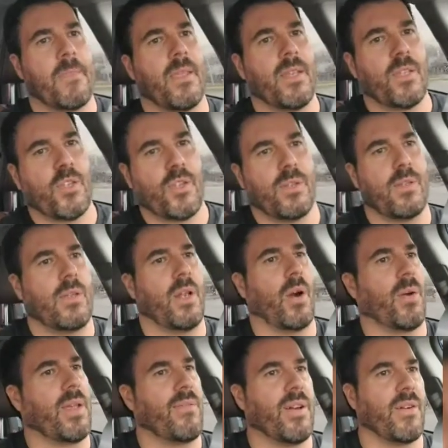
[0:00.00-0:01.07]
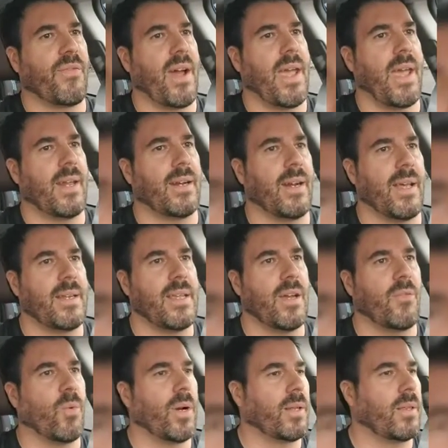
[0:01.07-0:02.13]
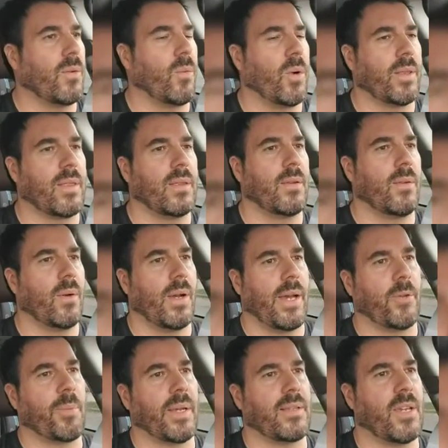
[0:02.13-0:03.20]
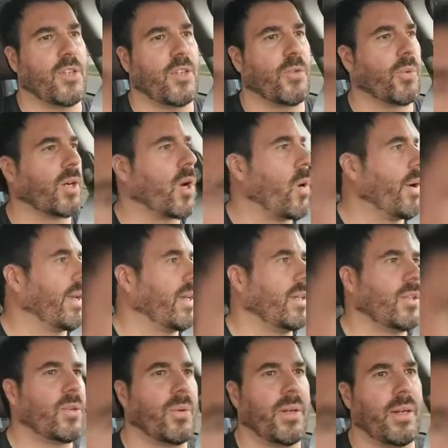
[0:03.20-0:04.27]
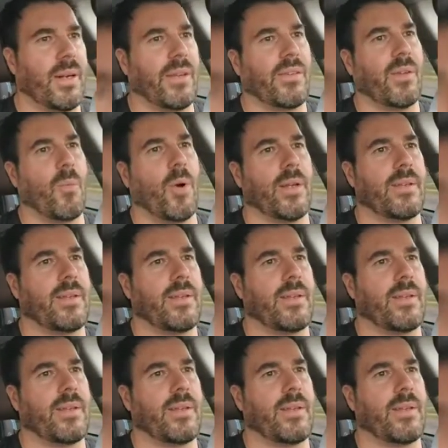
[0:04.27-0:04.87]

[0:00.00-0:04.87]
It's, you know, even if I had an idea of what expectations were going into it, and I somewhat